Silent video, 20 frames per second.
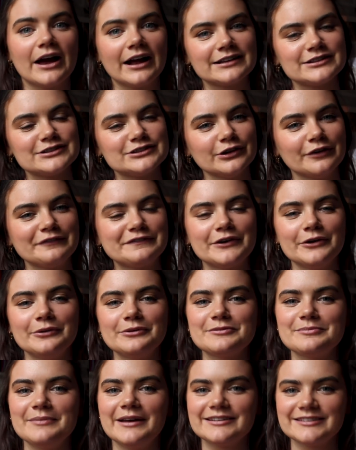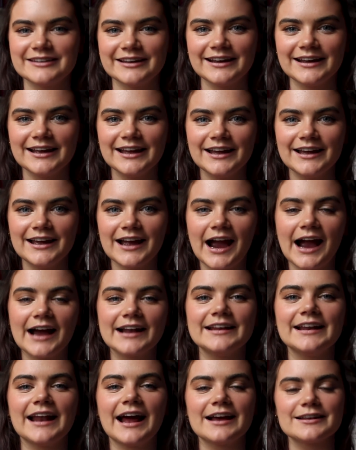that stuff goes missing
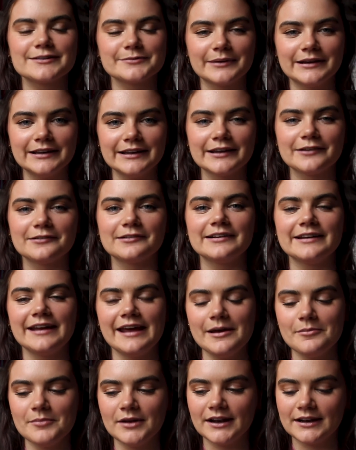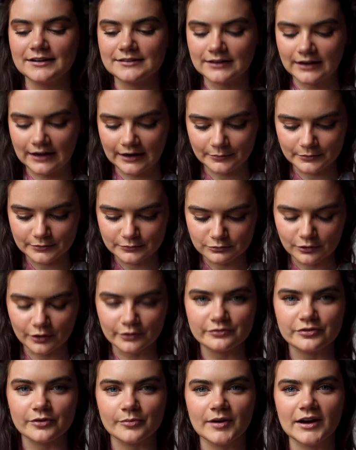and it has my literal name in it, I would
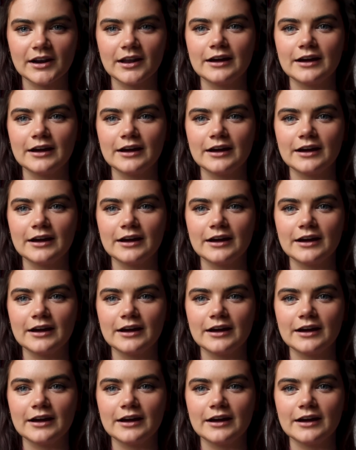run for my